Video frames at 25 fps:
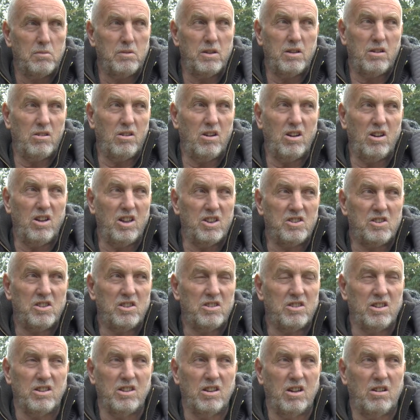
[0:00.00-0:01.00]
I mean, I
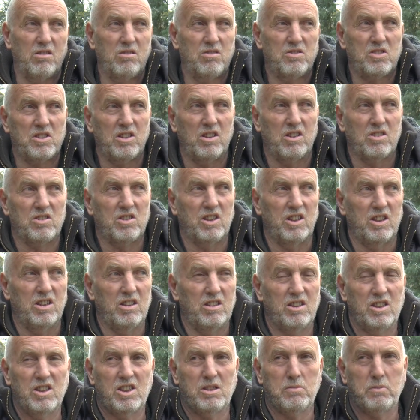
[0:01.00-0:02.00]
actually think the whole of CRT,
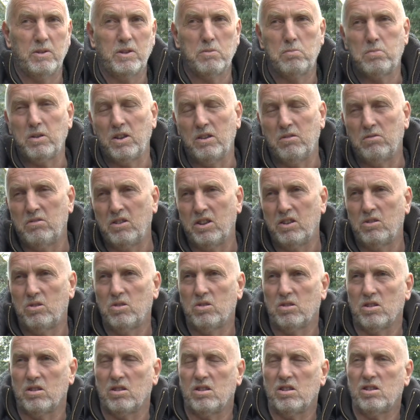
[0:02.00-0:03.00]
it needs to be completely
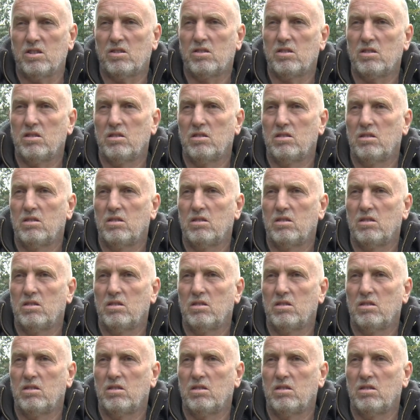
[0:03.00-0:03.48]
reorganised.